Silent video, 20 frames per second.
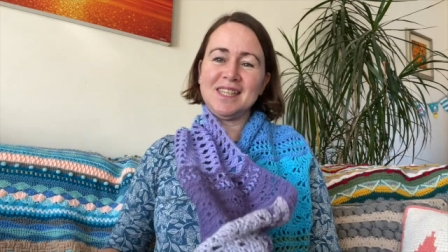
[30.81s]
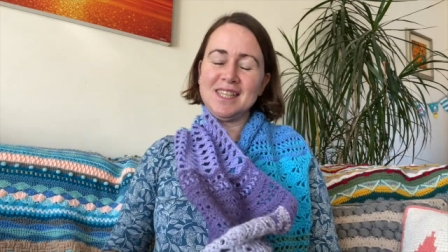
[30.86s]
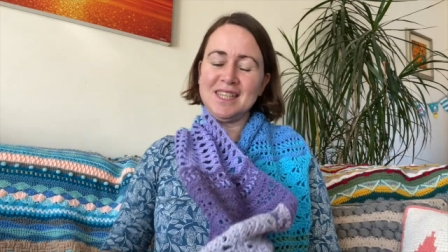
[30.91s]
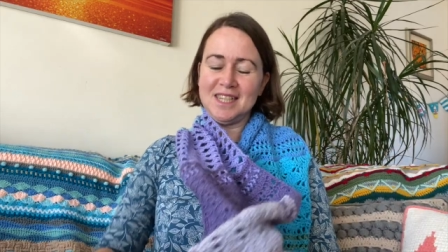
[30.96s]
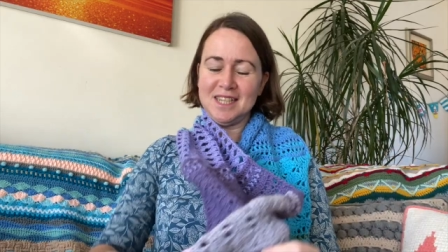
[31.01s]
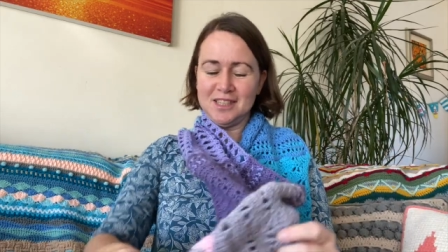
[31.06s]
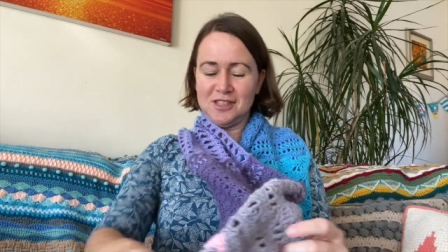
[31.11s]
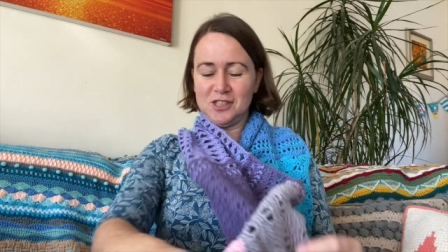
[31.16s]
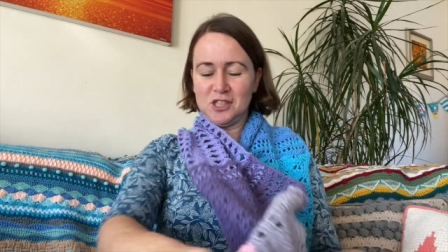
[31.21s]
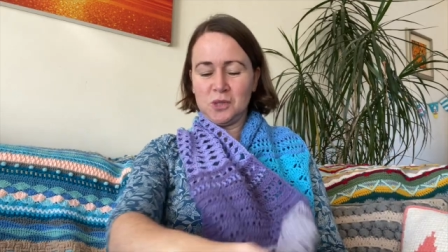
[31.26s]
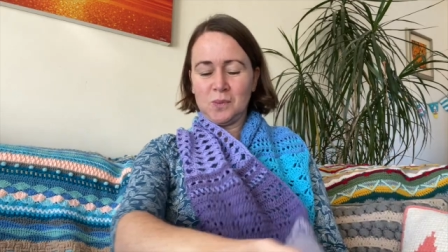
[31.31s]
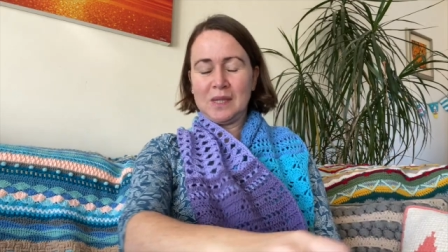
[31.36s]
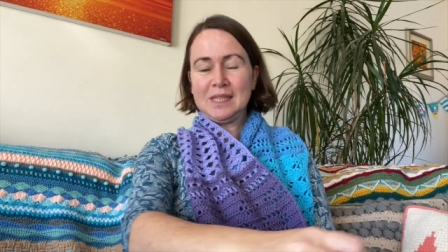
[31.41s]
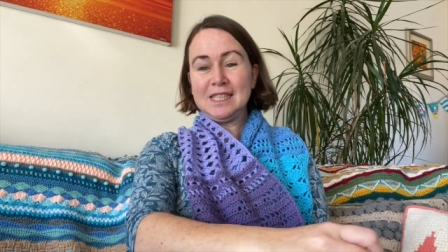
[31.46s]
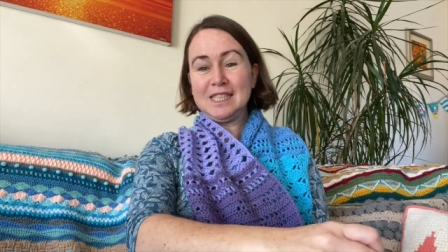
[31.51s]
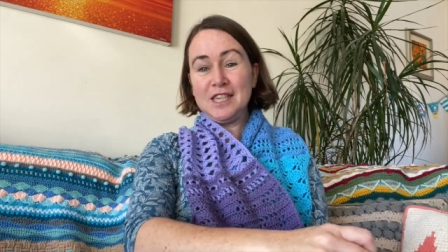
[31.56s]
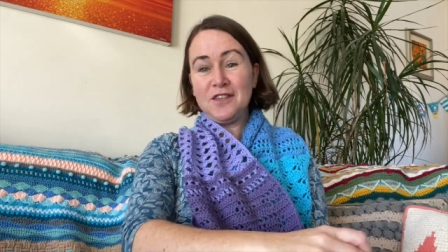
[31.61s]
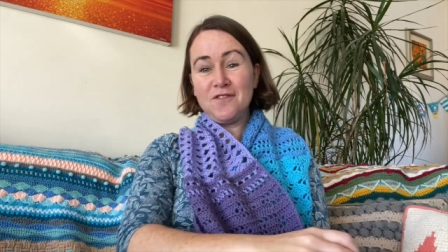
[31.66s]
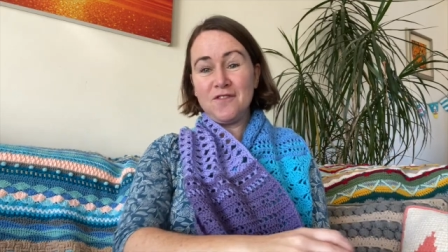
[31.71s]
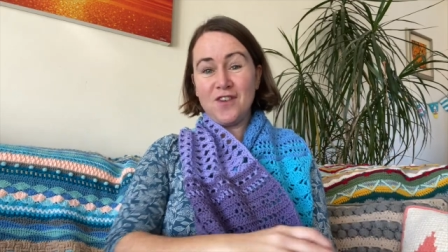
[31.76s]
the
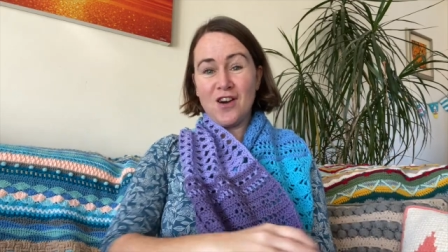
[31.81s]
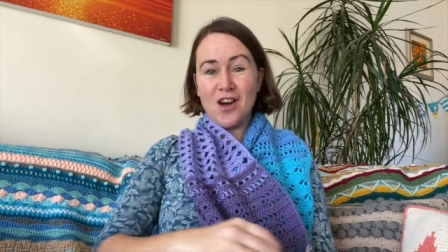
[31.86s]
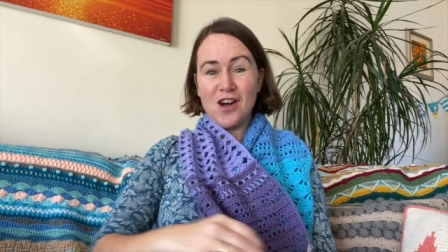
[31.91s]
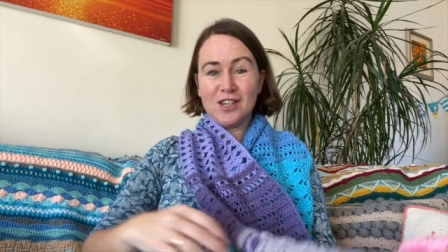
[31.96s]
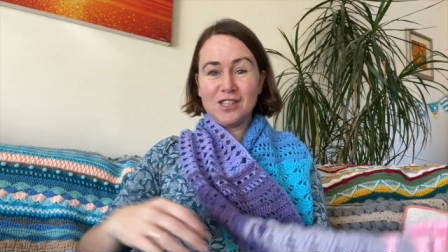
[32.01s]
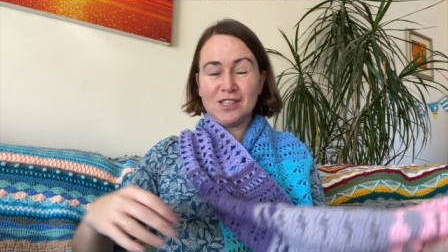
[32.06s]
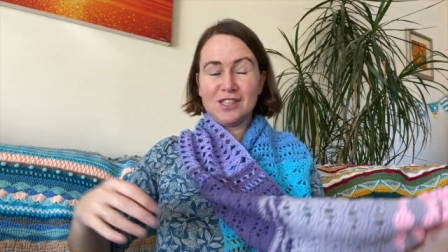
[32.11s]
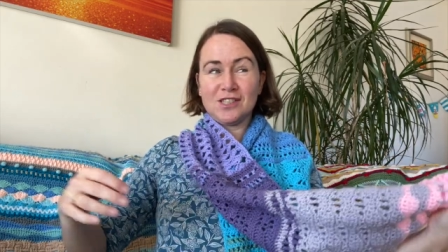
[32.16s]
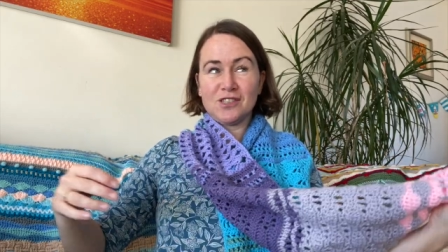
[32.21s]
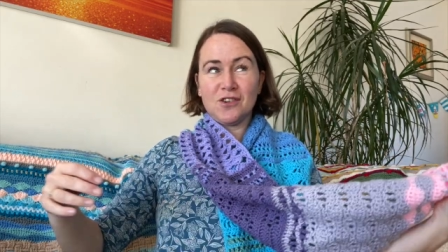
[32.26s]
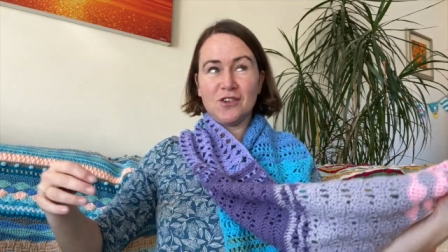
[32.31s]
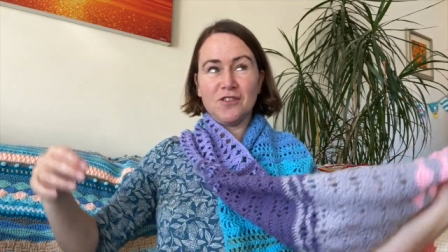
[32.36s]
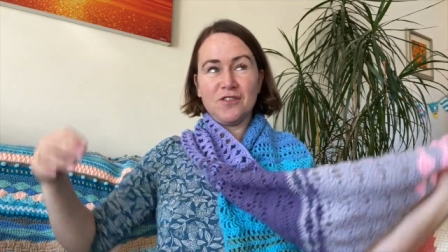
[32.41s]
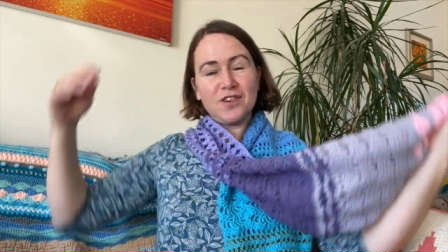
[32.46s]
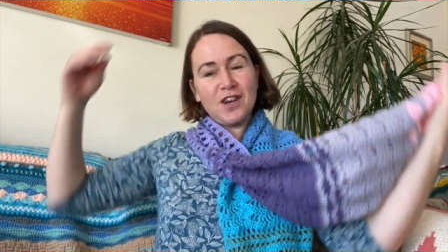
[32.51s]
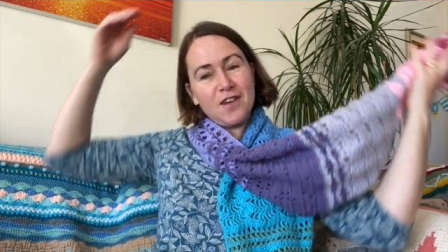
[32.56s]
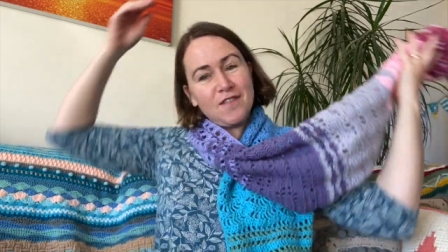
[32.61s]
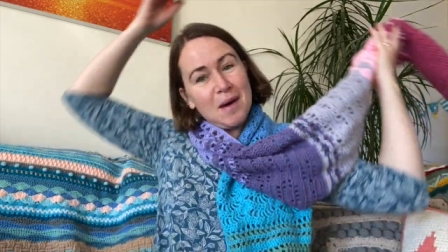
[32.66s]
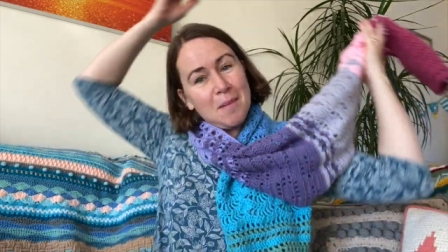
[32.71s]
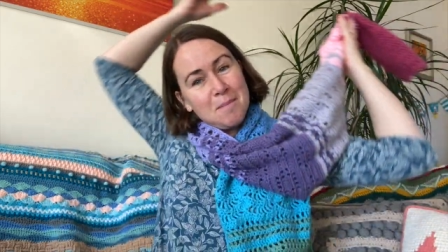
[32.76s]
21st of
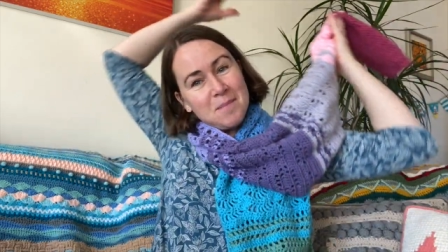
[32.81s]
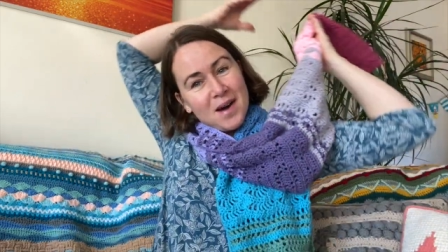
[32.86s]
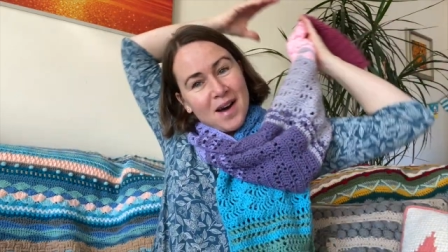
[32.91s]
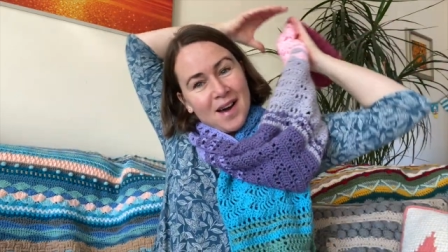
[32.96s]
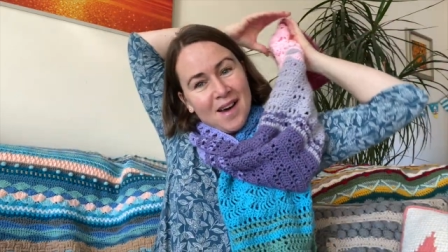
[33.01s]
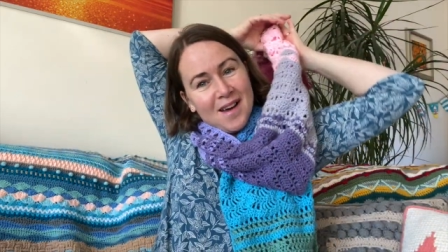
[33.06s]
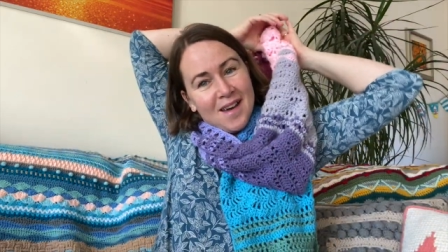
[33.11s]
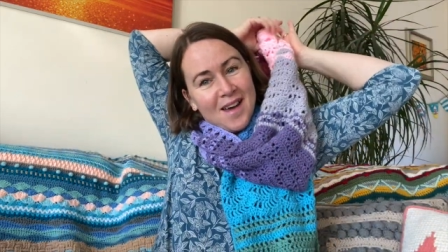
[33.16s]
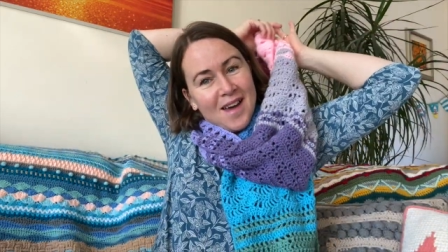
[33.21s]
November,